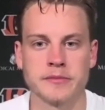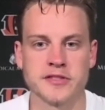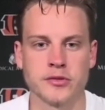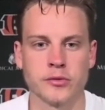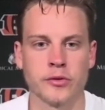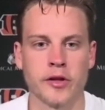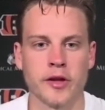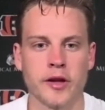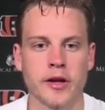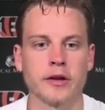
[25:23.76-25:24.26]

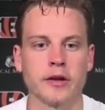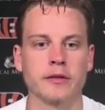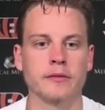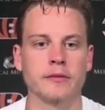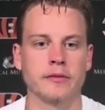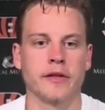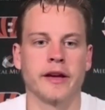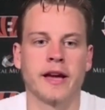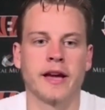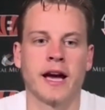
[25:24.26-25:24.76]
So they
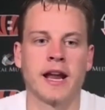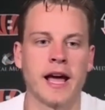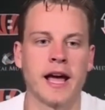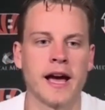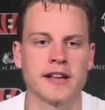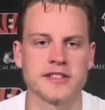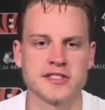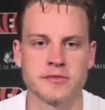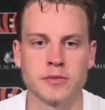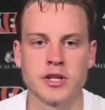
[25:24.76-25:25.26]
kind of
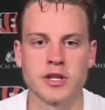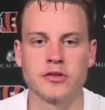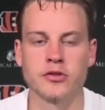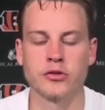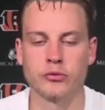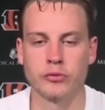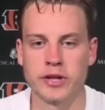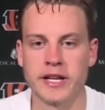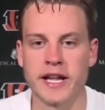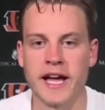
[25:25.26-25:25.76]
asked me
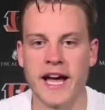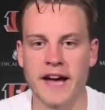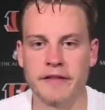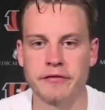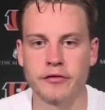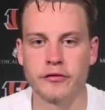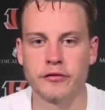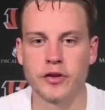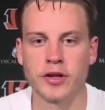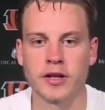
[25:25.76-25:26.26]
to read
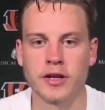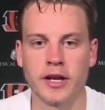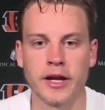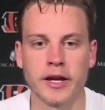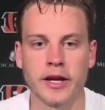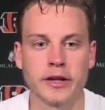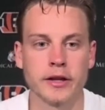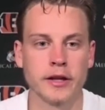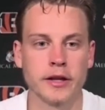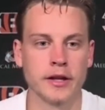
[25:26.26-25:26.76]
half of it, and
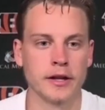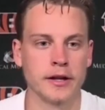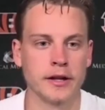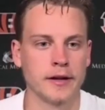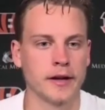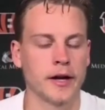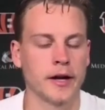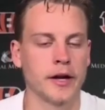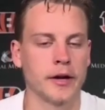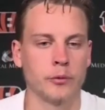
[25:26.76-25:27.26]
I
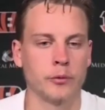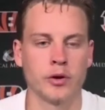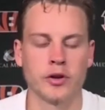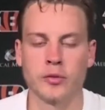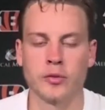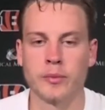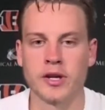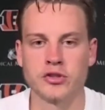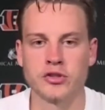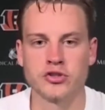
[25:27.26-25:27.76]

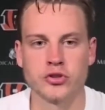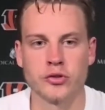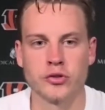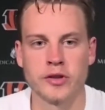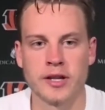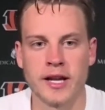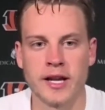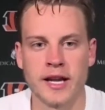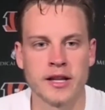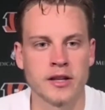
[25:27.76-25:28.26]
wanted to make sure
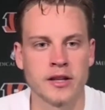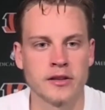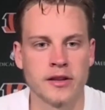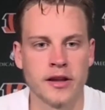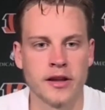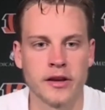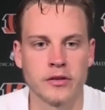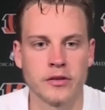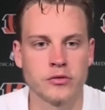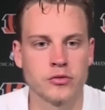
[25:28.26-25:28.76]
that I
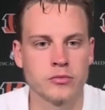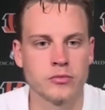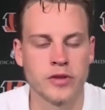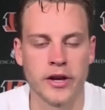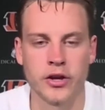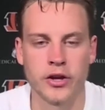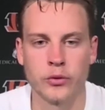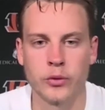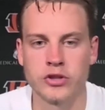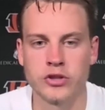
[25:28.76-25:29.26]
didn't
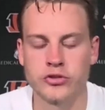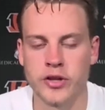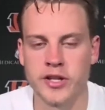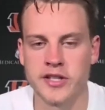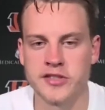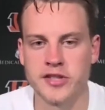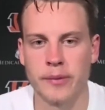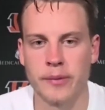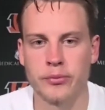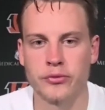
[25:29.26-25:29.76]
take away
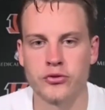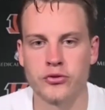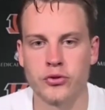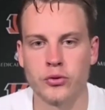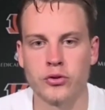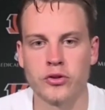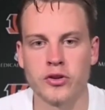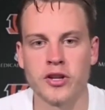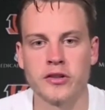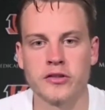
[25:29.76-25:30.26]
Trey's
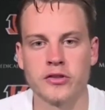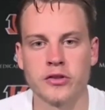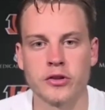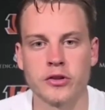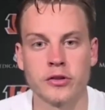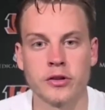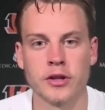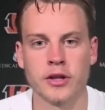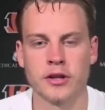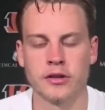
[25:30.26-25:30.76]
opportunity
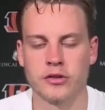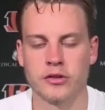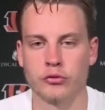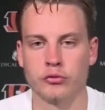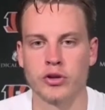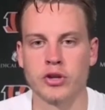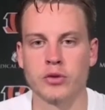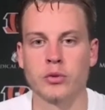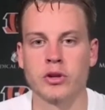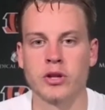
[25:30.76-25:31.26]
to
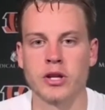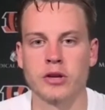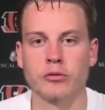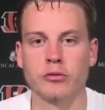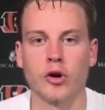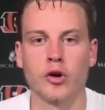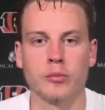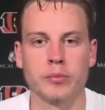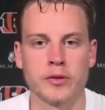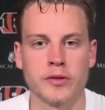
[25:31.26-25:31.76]
read what he
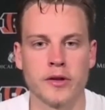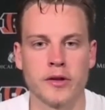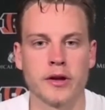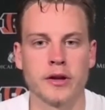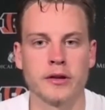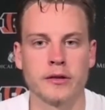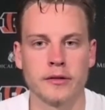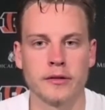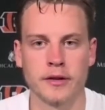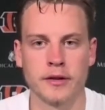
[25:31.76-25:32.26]
wrote, but
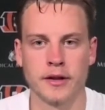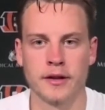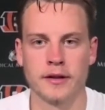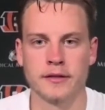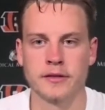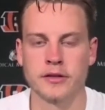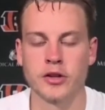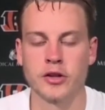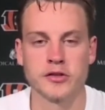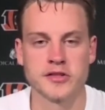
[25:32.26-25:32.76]
they,
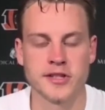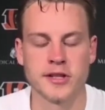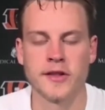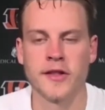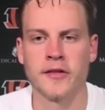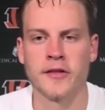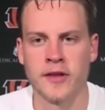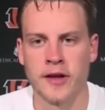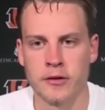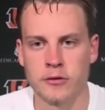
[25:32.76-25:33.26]
you know, said
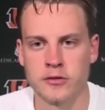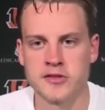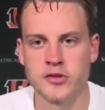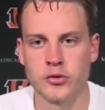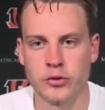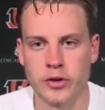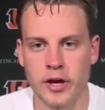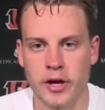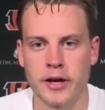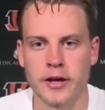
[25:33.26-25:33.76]
that was
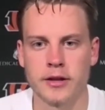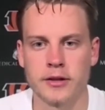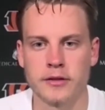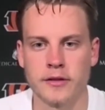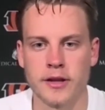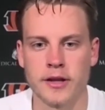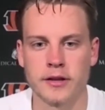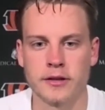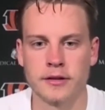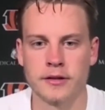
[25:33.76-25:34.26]
okay
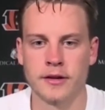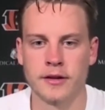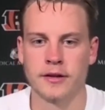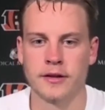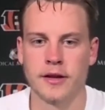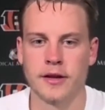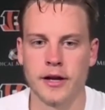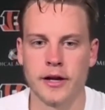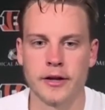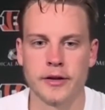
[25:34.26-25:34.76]
and that
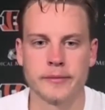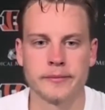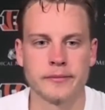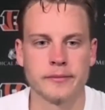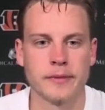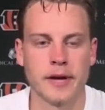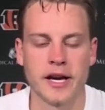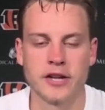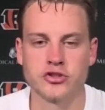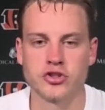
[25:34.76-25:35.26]

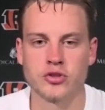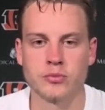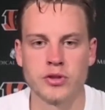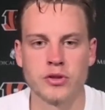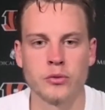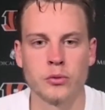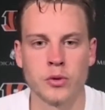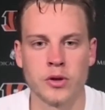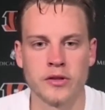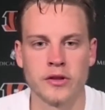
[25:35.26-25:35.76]
I should
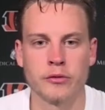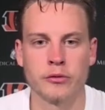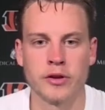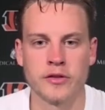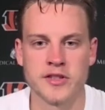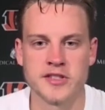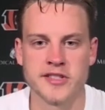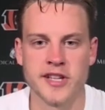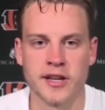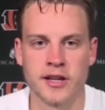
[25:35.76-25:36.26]
be the one that
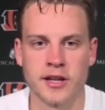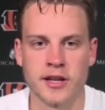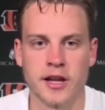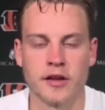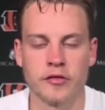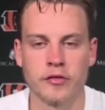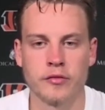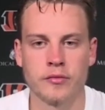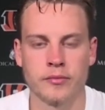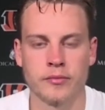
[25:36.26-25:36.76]
read the second
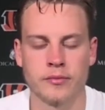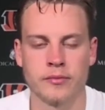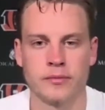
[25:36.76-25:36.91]
half.